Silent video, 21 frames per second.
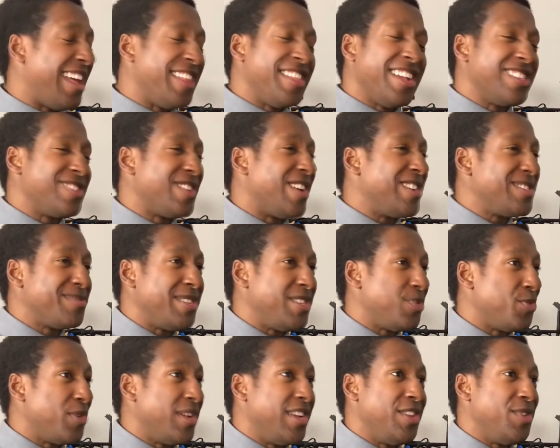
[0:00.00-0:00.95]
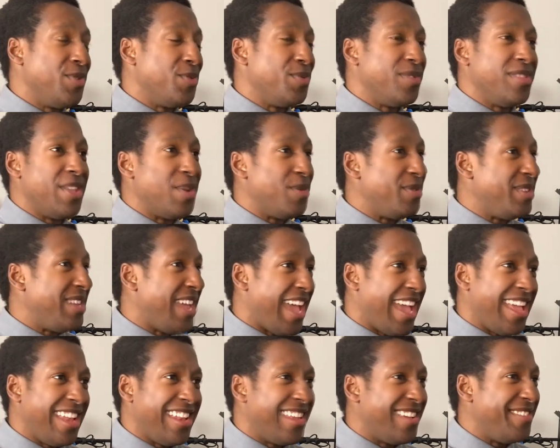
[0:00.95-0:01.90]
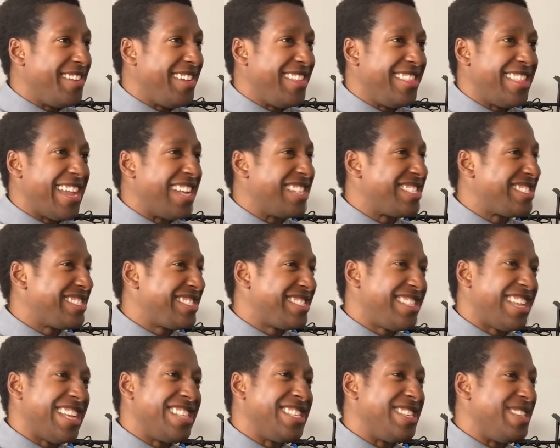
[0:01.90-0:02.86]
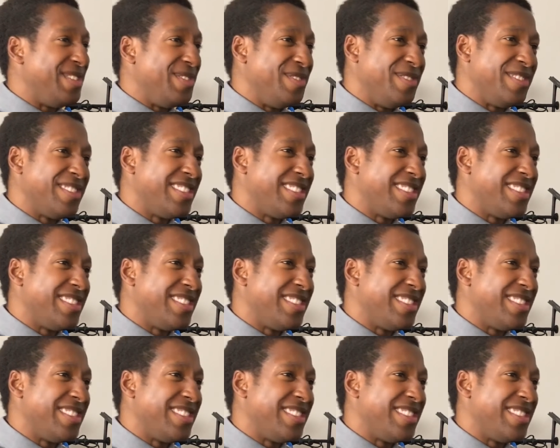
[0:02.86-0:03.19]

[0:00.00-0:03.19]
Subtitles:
think it's awesome that you went into it with no debt. I mean, that's a huge